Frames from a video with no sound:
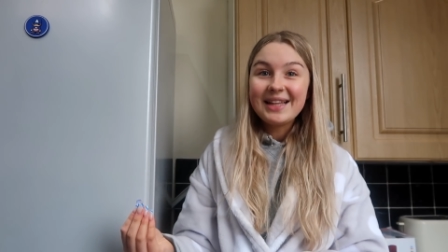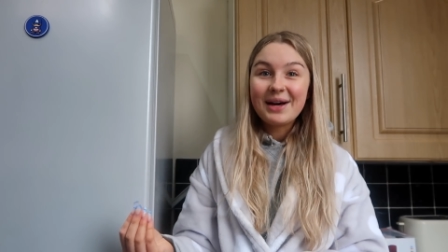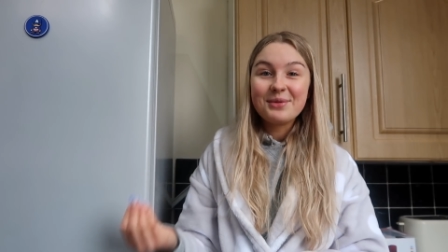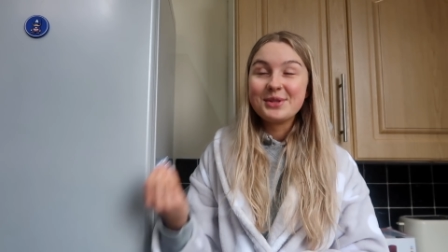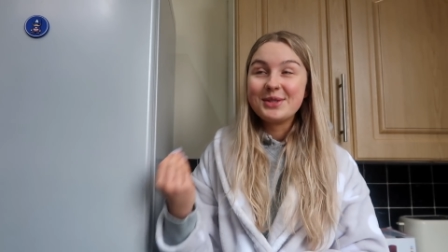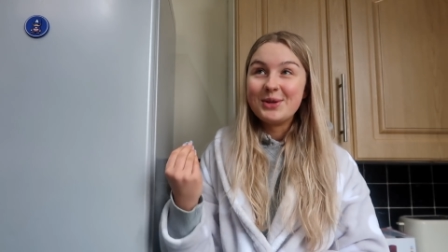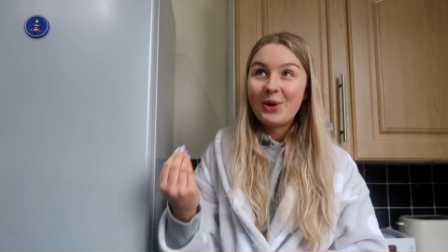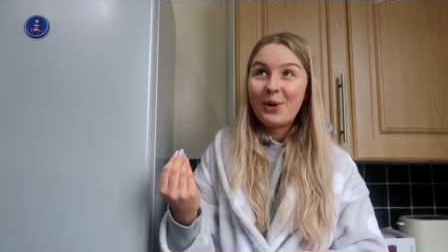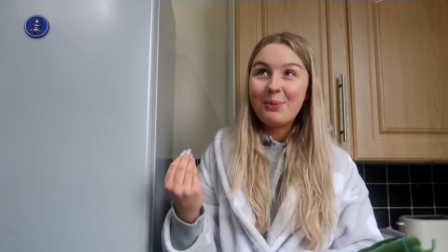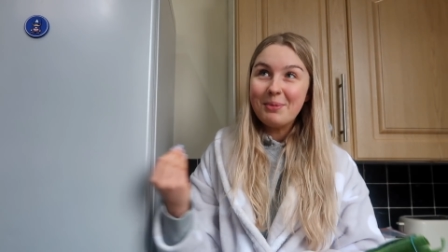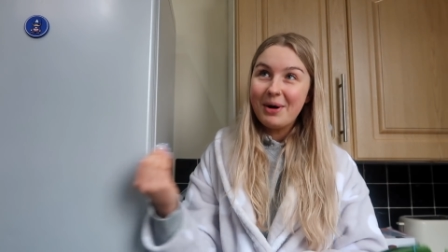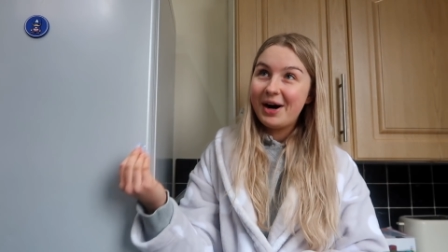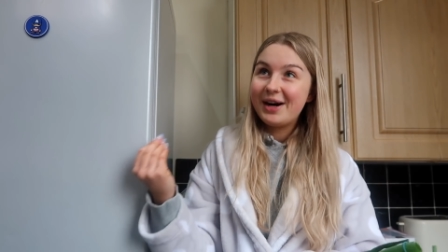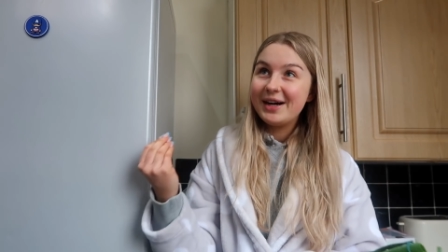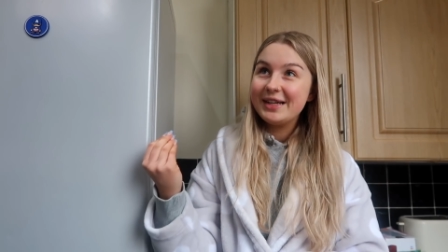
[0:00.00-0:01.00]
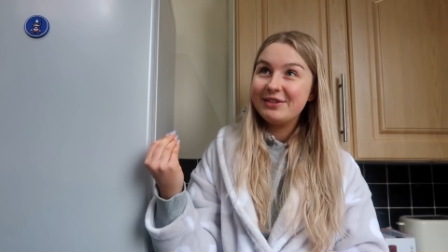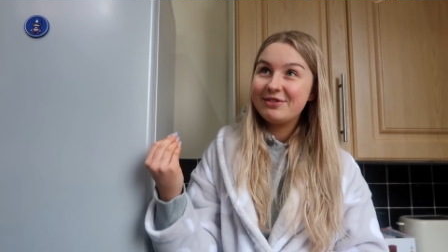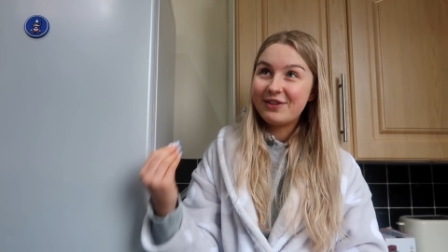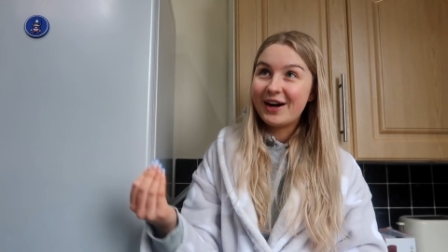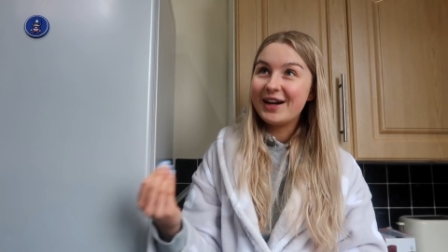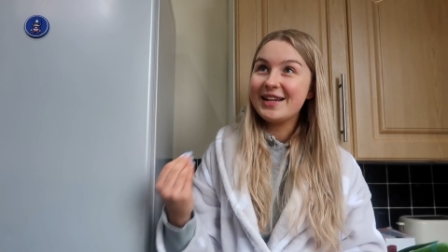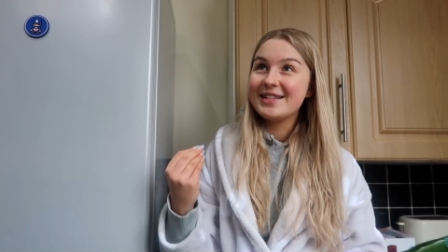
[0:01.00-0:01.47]
That was not my
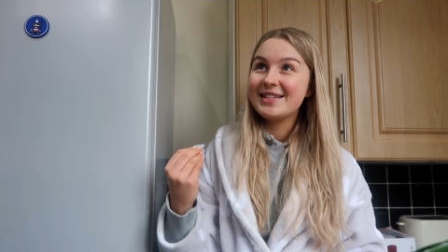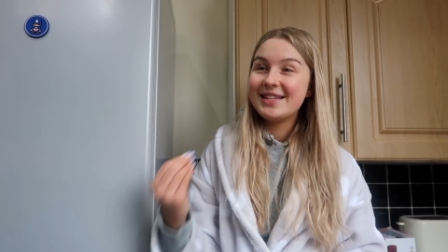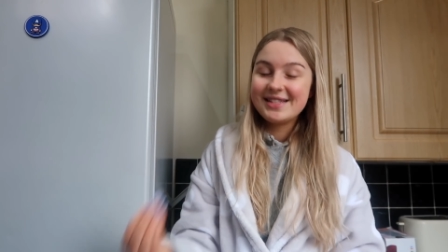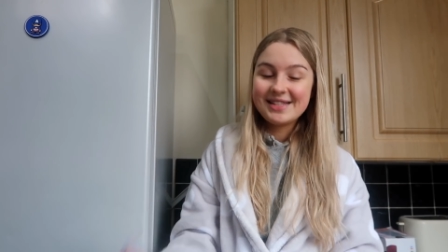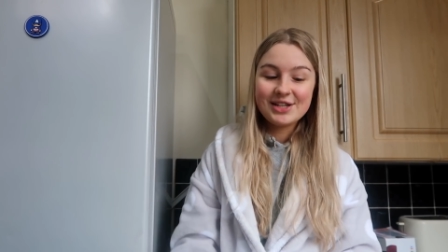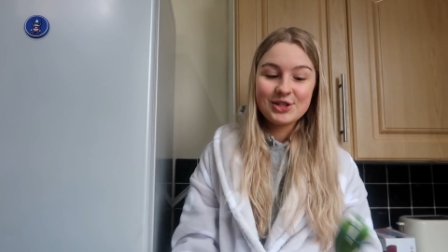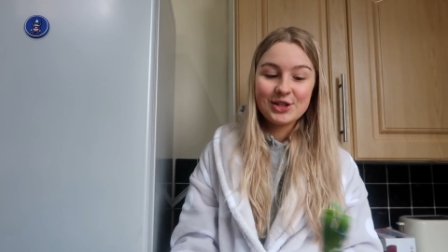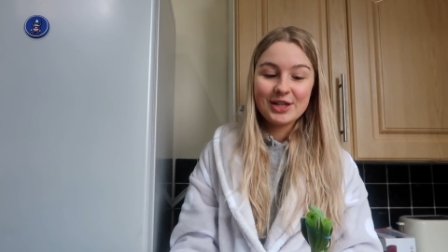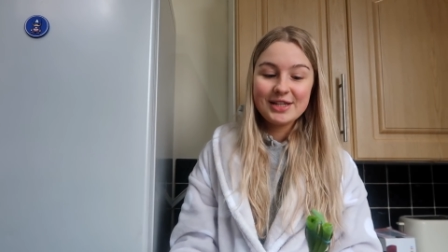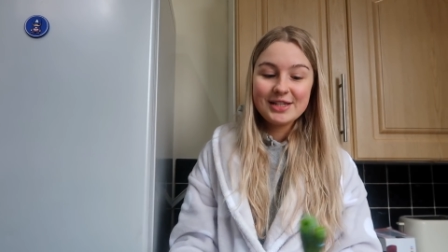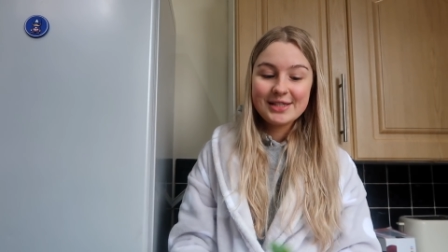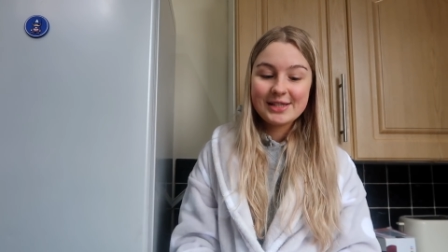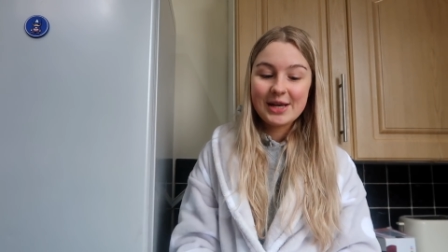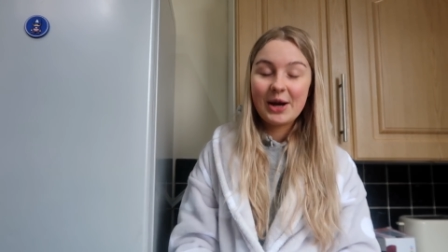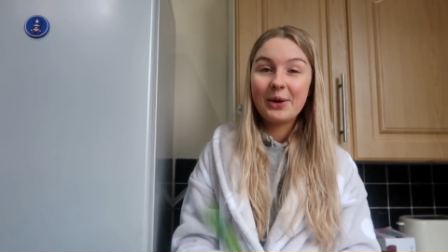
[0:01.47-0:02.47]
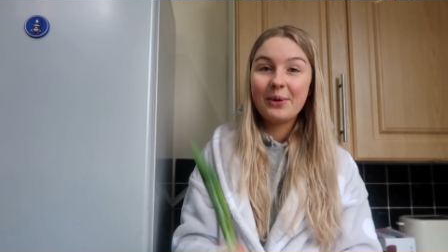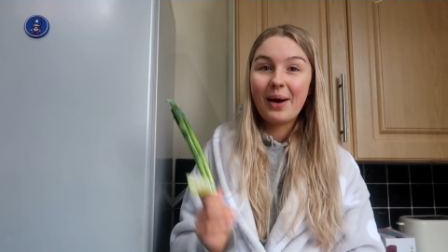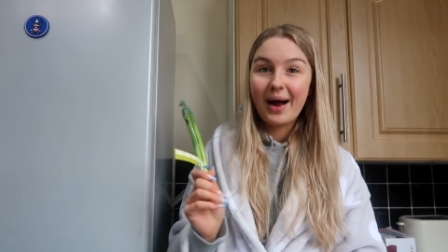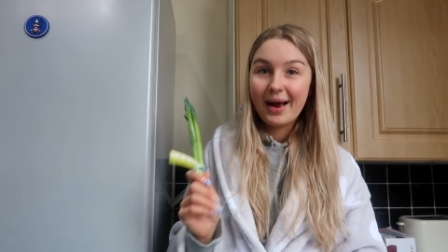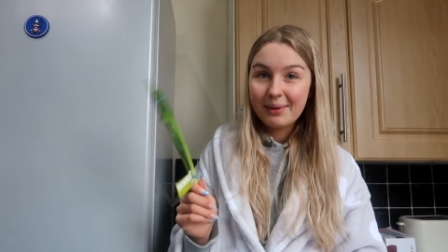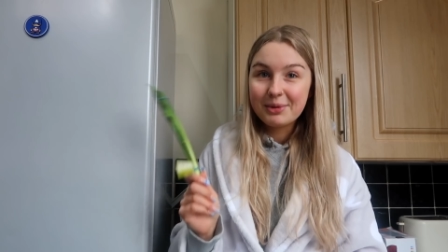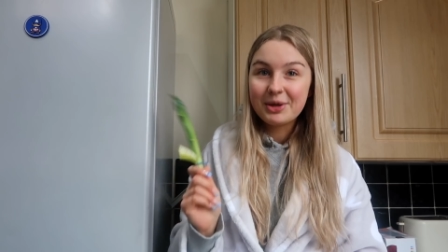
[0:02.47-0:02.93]
finest decision, so
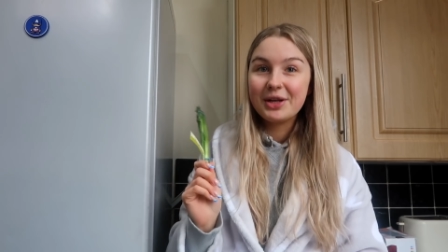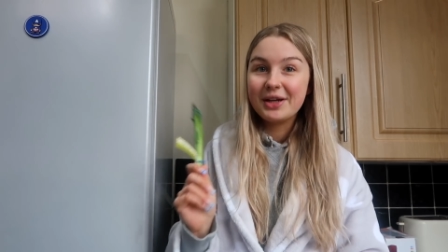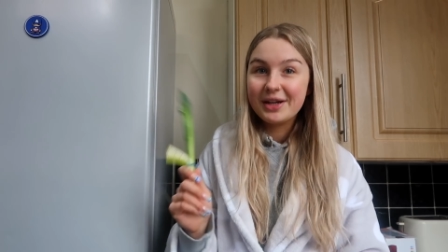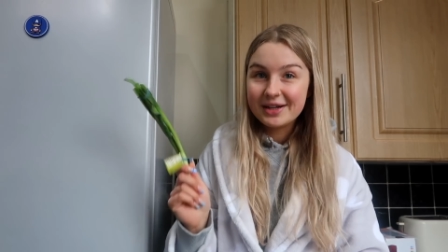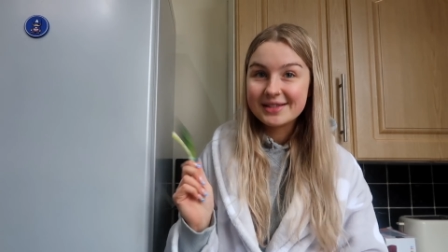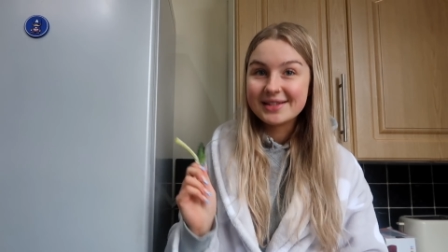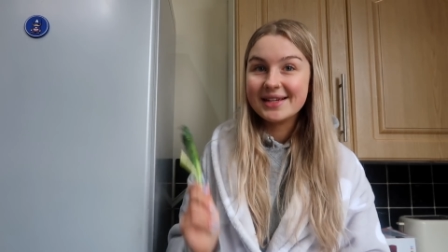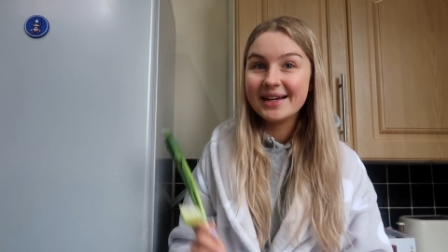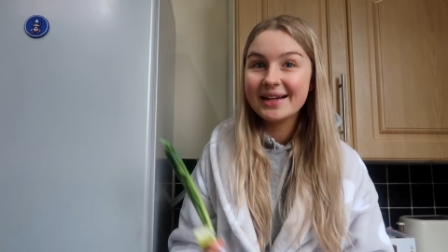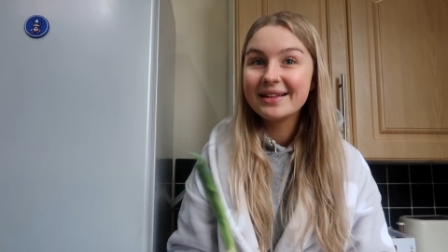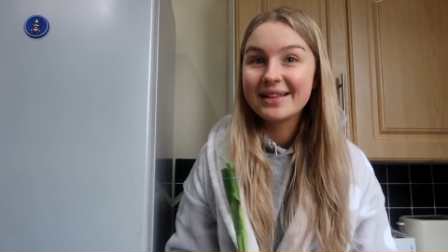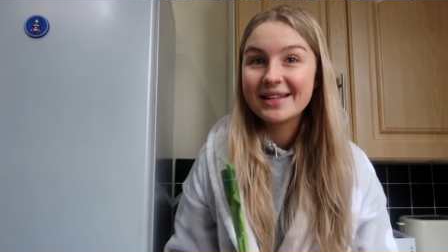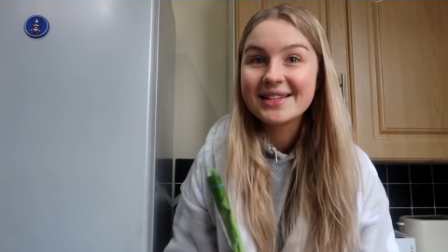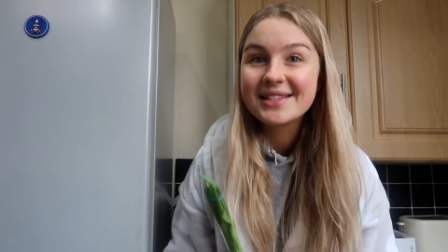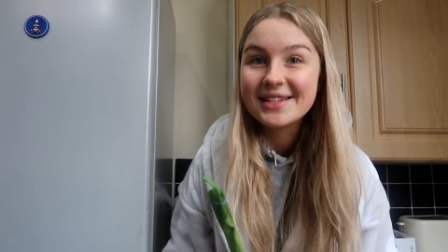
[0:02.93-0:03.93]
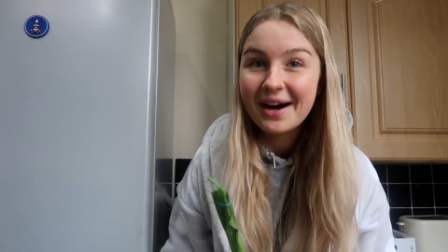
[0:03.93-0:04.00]
I am gonna cut it this